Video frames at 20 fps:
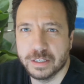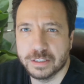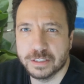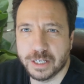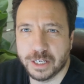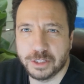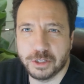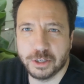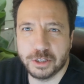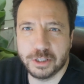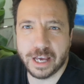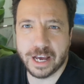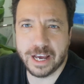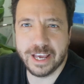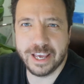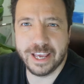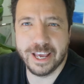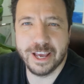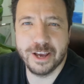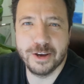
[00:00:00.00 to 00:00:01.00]
So
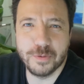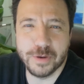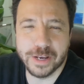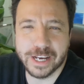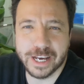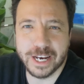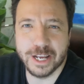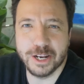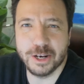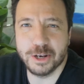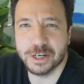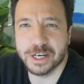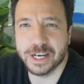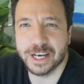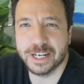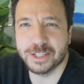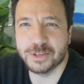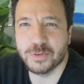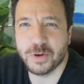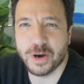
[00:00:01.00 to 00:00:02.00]
today we're going to look
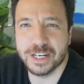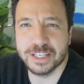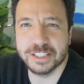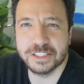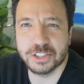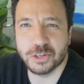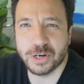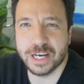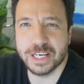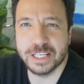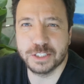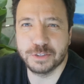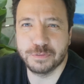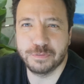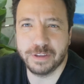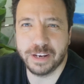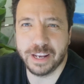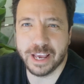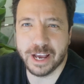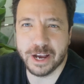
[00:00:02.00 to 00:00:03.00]
at quite a strange
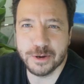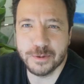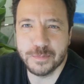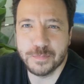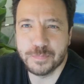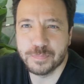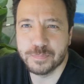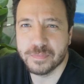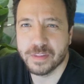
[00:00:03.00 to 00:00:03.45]
video.